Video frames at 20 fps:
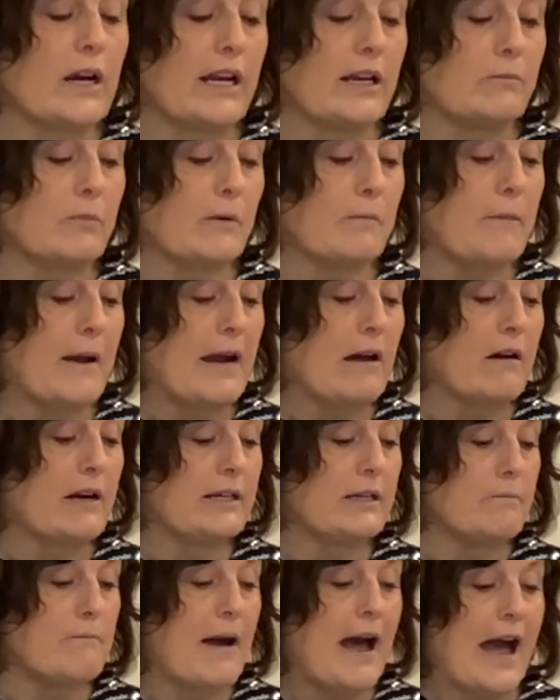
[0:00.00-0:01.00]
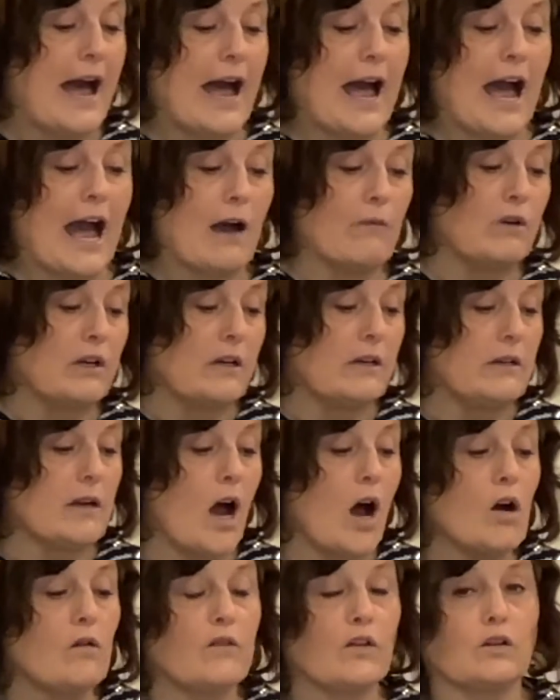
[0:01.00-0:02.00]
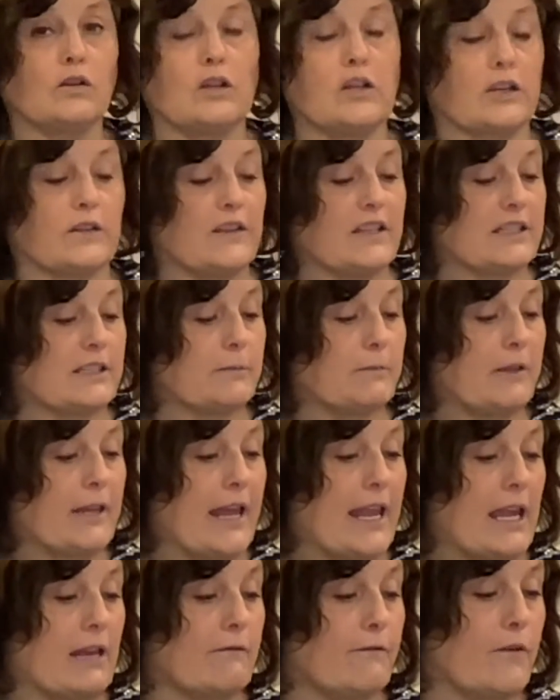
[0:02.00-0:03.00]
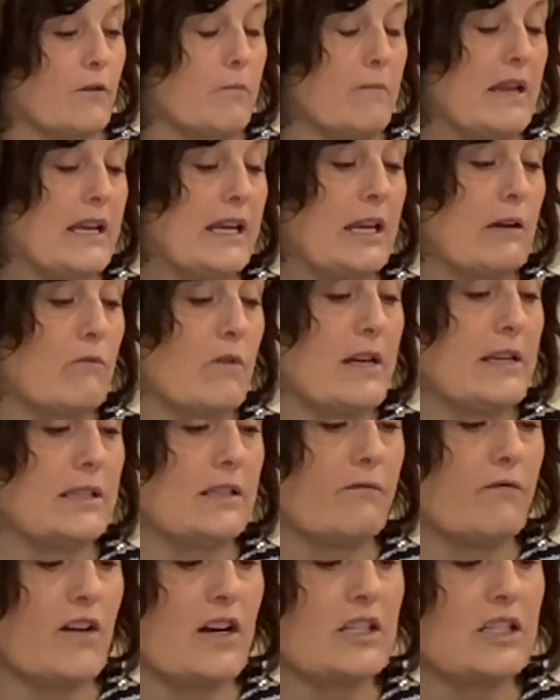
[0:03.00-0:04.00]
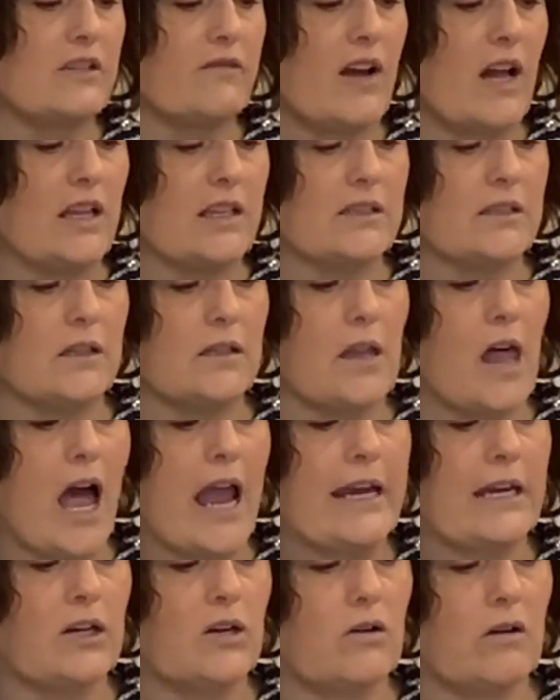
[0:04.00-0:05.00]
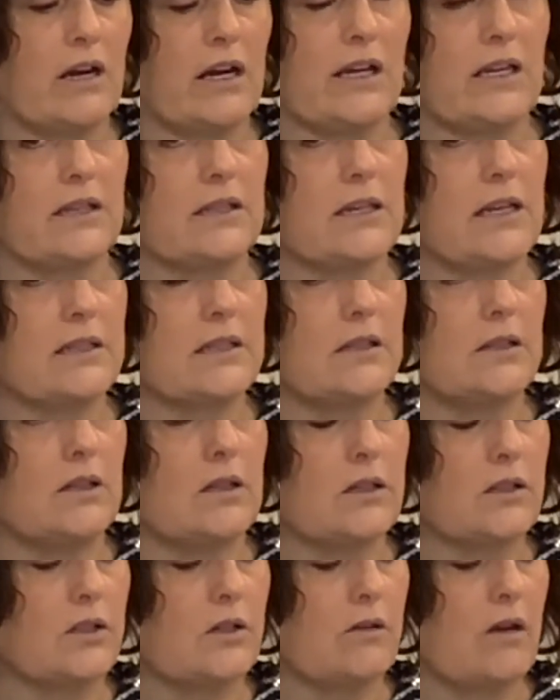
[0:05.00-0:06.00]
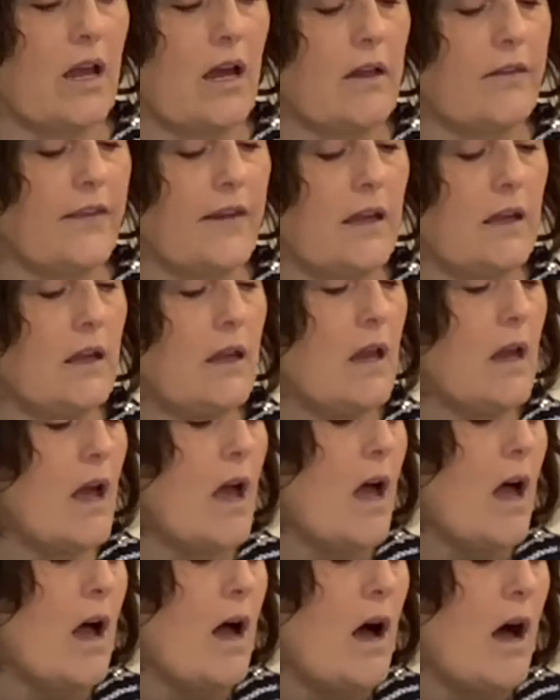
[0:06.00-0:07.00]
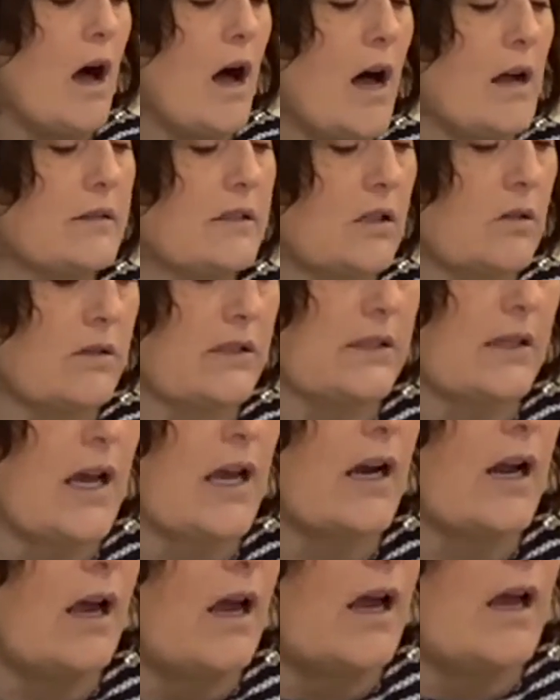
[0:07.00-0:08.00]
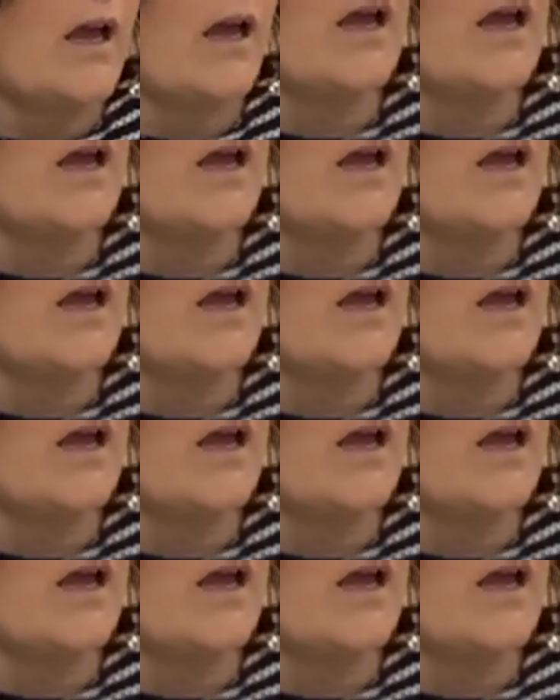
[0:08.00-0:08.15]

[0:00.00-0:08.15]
and preparing to buy, I would overlook this plant for many reasons. First of all, it's a light green. It doesn't look too healthy. Also, it's got